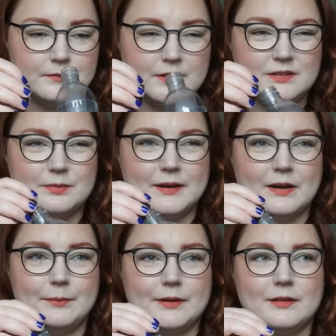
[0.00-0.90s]
They smell
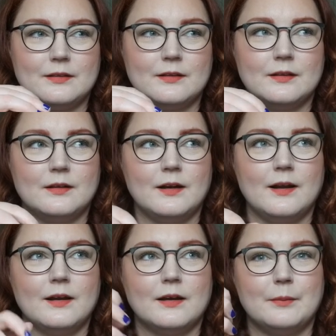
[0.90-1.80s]
a bit
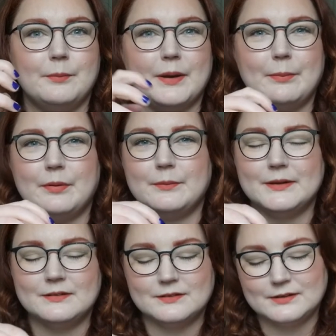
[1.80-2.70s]
like
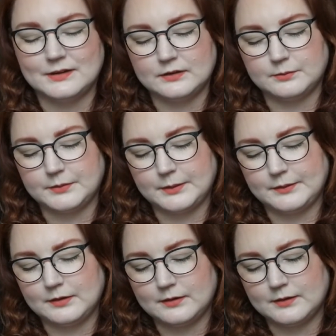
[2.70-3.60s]
pepperminty, maybe.